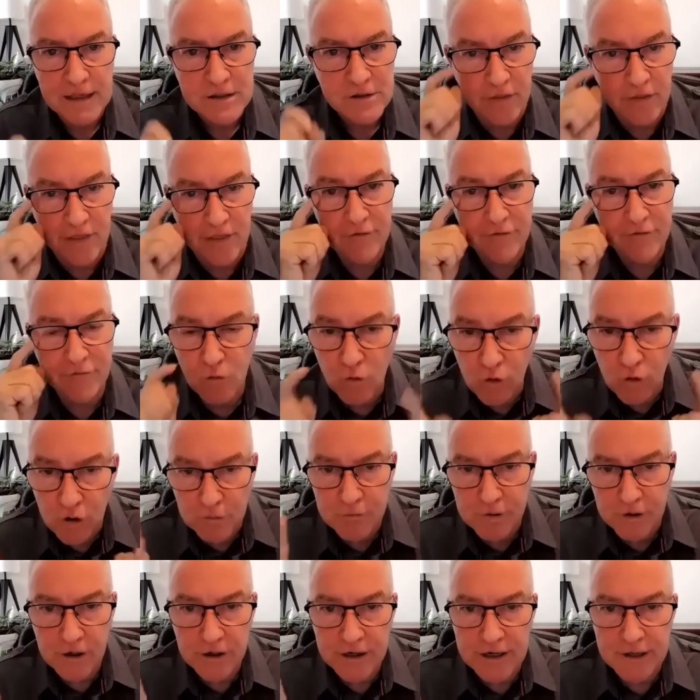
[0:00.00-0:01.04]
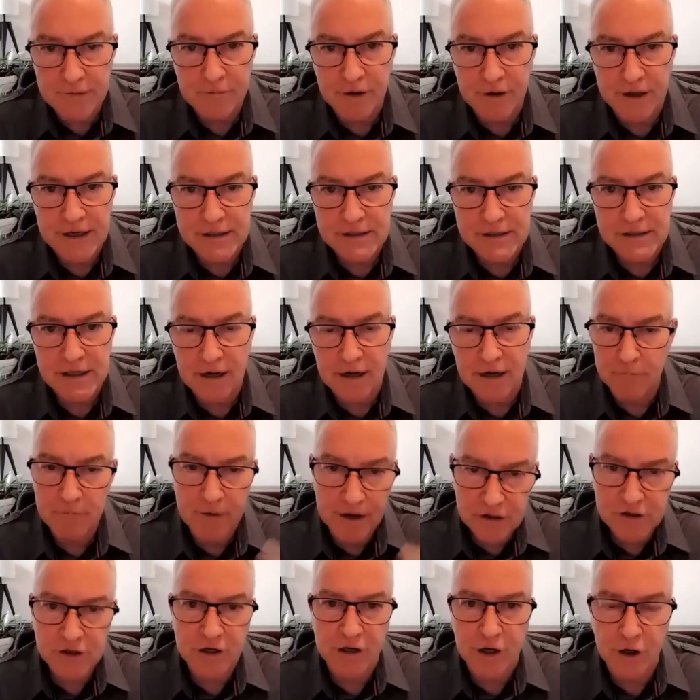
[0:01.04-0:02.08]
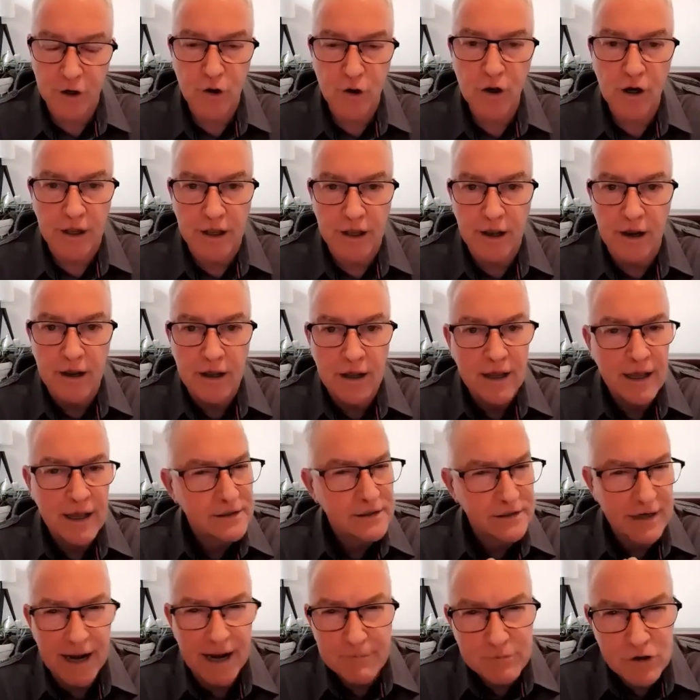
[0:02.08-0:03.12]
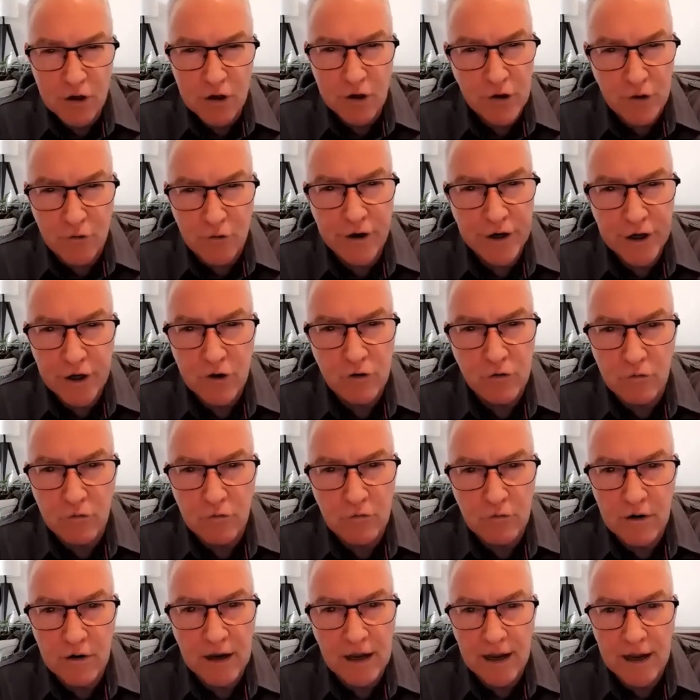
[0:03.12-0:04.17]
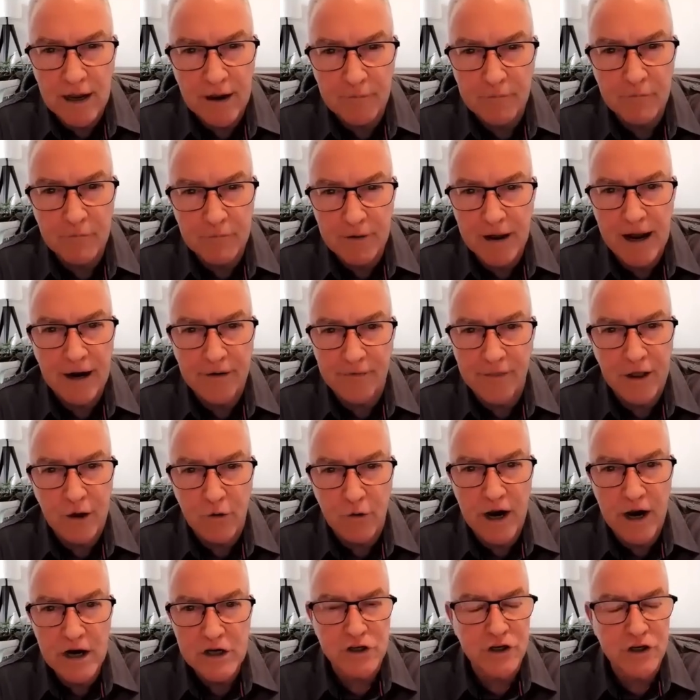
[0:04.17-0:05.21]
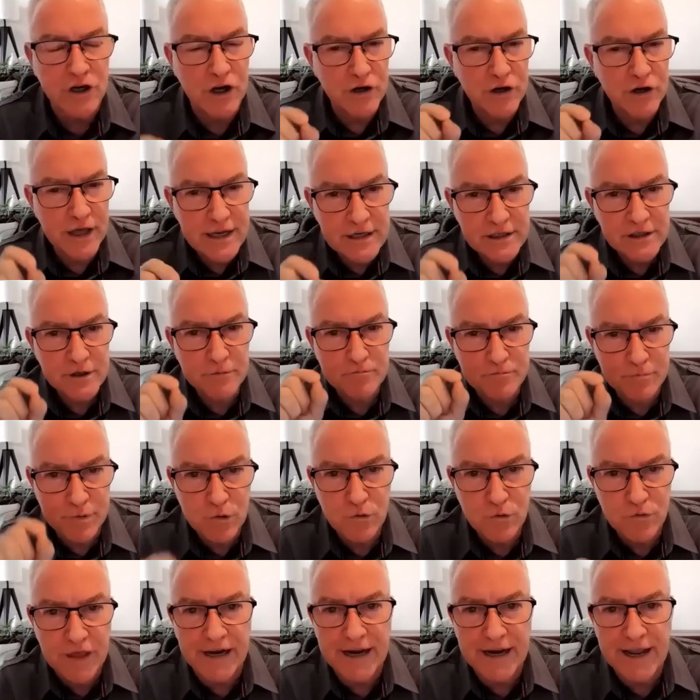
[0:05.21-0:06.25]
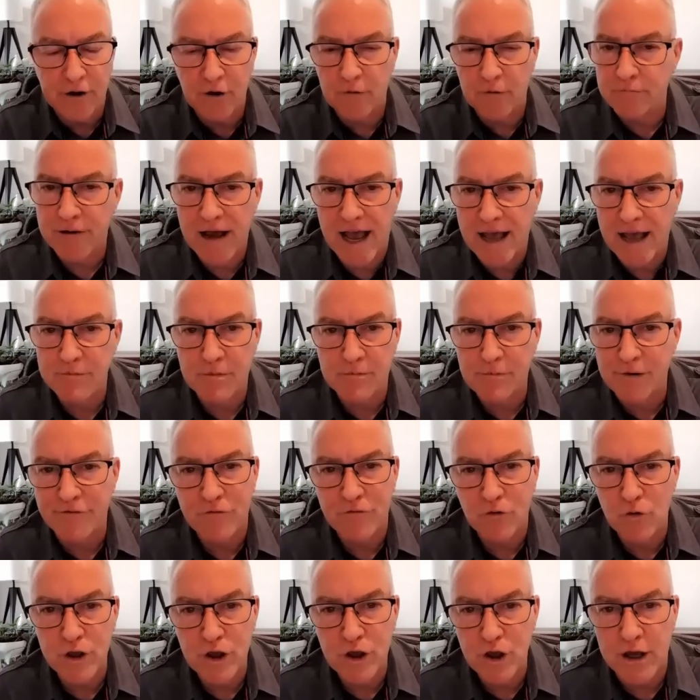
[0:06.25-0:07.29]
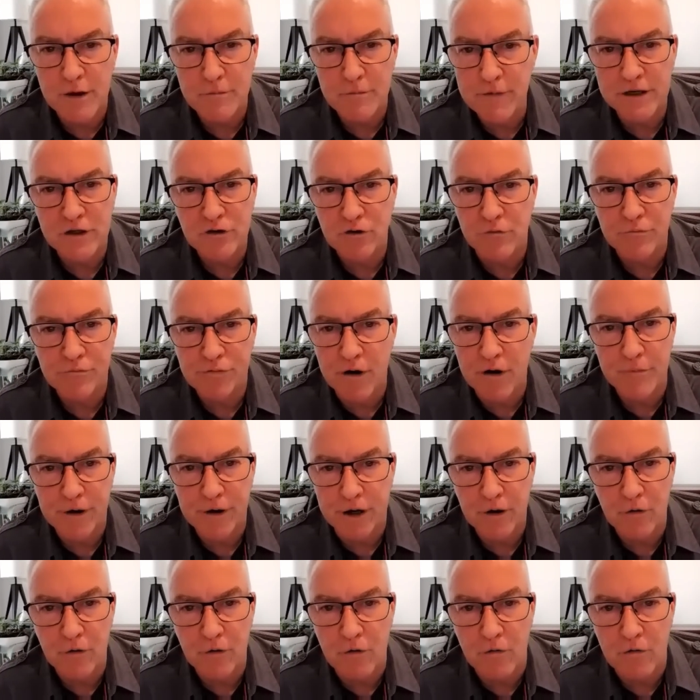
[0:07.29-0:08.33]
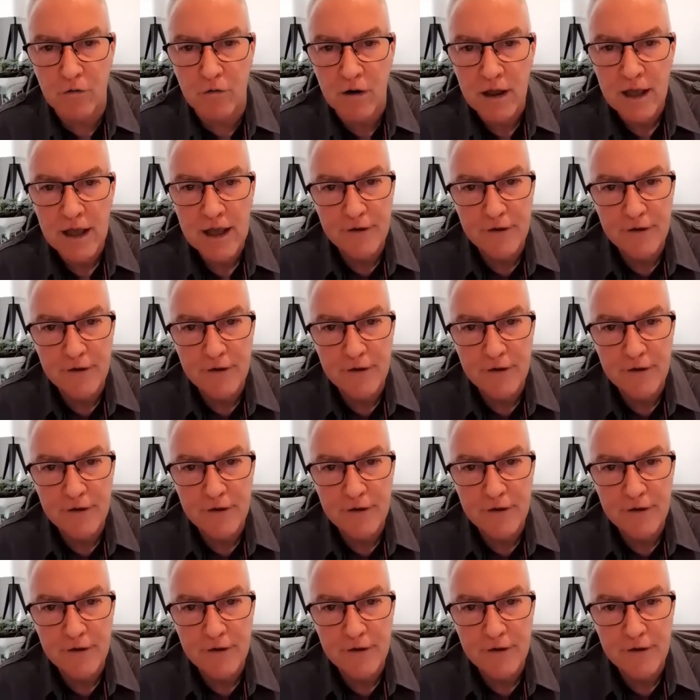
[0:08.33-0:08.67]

So that affordability piece, and I mentioned it earlier, it's an absolute critical part of the equation. You need to build that out on paper before you commit to a property at all.